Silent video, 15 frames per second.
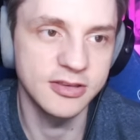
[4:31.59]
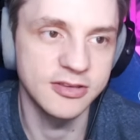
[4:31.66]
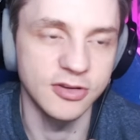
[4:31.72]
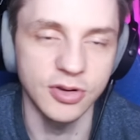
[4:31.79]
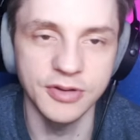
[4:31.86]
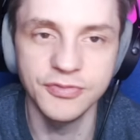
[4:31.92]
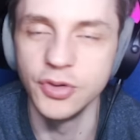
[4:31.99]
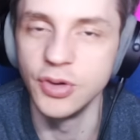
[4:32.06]
So
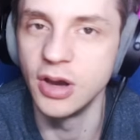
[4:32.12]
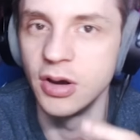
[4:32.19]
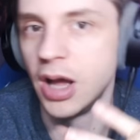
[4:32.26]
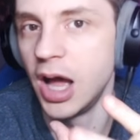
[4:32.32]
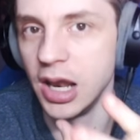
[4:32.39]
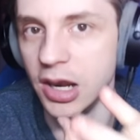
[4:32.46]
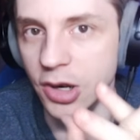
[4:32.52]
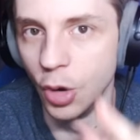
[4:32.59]
if you
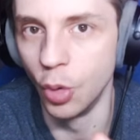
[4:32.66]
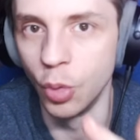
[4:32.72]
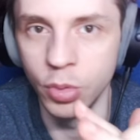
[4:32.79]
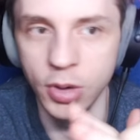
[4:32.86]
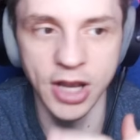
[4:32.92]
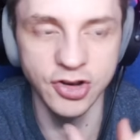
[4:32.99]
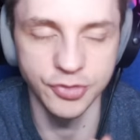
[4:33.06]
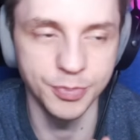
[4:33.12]
are
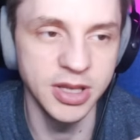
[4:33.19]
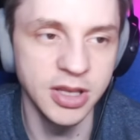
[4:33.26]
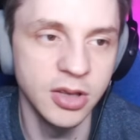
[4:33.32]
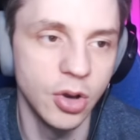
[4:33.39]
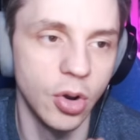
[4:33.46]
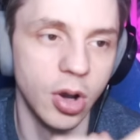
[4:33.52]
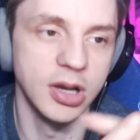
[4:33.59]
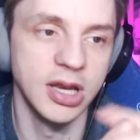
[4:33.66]
low
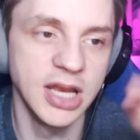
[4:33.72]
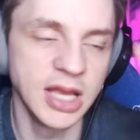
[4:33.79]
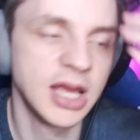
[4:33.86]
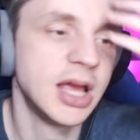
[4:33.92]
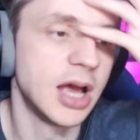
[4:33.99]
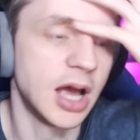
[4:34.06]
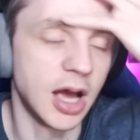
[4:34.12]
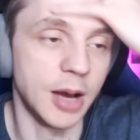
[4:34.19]
HP early,
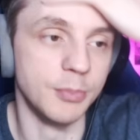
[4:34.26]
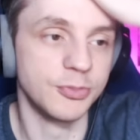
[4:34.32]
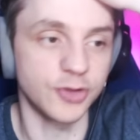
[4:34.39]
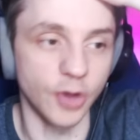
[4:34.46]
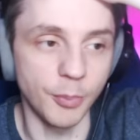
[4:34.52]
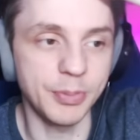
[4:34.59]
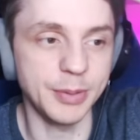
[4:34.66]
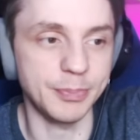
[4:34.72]

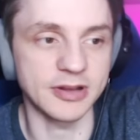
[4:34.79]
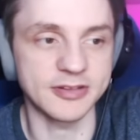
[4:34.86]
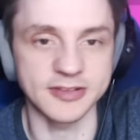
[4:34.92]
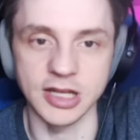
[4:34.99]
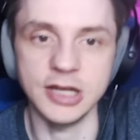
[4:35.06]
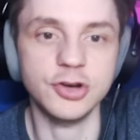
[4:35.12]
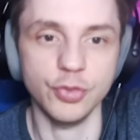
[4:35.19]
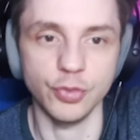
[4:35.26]
some people
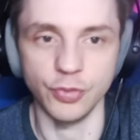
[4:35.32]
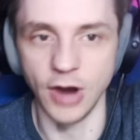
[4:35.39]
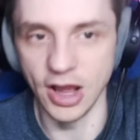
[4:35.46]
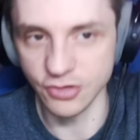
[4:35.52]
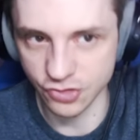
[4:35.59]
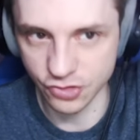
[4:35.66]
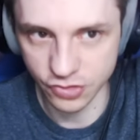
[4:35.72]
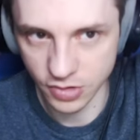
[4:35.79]
still do
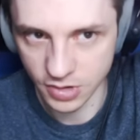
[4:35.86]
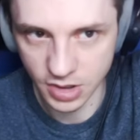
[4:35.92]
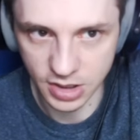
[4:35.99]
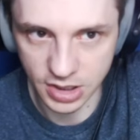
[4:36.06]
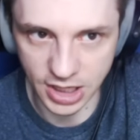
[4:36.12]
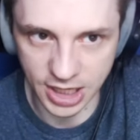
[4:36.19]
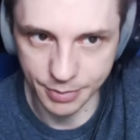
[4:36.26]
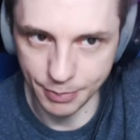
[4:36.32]
rush,
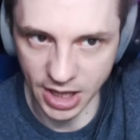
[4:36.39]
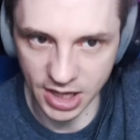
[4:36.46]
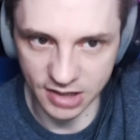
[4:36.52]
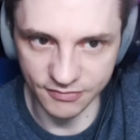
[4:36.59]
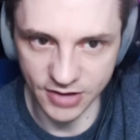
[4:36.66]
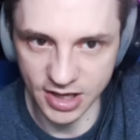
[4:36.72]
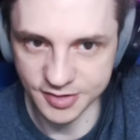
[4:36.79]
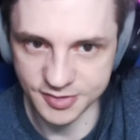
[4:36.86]
like Battle
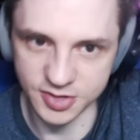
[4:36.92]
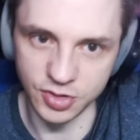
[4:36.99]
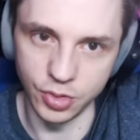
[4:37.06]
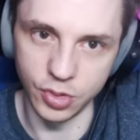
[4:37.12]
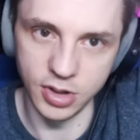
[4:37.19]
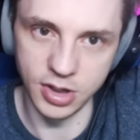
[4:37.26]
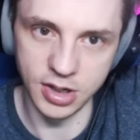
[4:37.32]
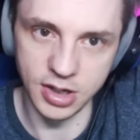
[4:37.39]
Vest
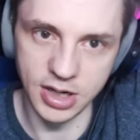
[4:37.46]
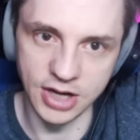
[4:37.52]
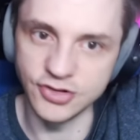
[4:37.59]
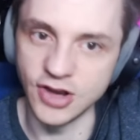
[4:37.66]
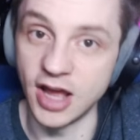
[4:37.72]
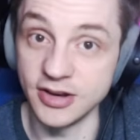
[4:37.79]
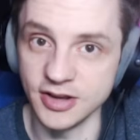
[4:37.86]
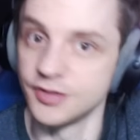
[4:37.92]
or
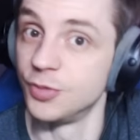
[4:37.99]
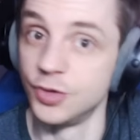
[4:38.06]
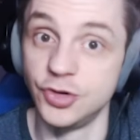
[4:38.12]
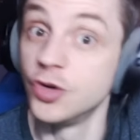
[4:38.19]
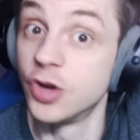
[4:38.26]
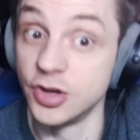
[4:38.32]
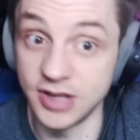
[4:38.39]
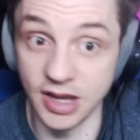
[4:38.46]
Enchanters, which
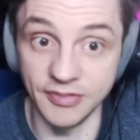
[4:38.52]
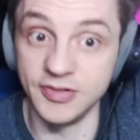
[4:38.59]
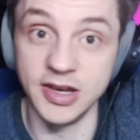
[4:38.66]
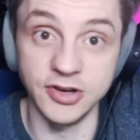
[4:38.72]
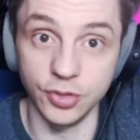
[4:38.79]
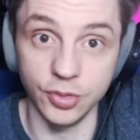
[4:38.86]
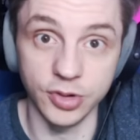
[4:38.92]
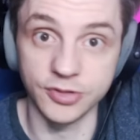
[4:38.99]
you can definitely
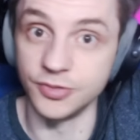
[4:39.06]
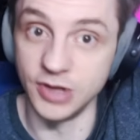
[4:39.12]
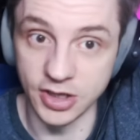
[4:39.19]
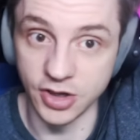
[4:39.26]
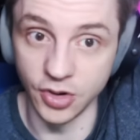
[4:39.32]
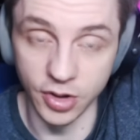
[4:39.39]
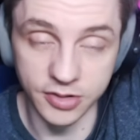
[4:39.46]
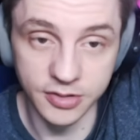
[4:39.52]
do. It's really
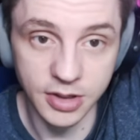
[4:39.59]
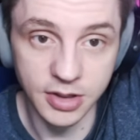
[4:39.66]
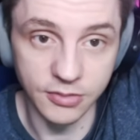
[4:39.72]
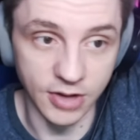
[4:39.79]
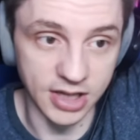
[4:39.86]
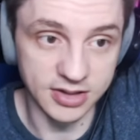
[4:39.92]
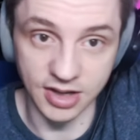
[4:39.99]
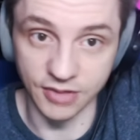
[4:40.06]
good,
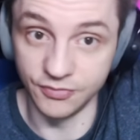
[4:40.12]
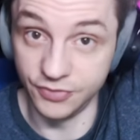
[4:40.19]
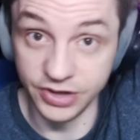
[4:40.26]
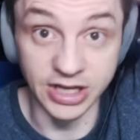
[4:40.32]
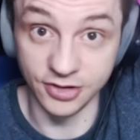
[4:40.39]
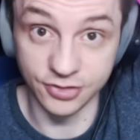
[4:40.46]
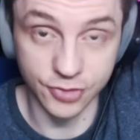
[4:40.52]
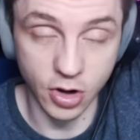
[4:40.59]
right? They're
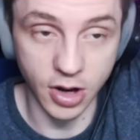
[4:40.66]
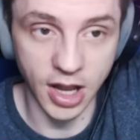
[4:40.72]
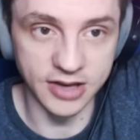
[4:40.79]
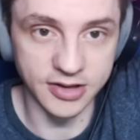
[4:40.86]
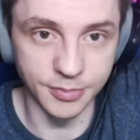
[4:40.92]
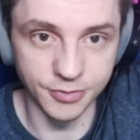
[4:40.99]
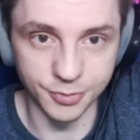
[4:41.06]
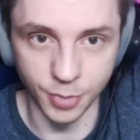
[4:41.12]
really strong
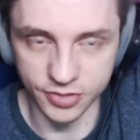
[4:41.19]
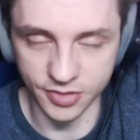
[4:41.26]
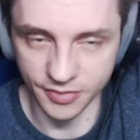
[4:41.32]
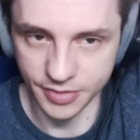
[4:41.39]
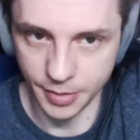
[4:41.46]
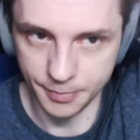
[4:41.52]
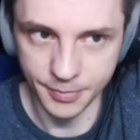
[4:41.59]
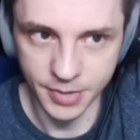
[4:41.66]
items, both
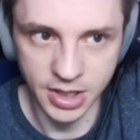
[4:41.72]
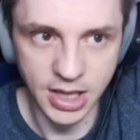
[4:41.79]
of them.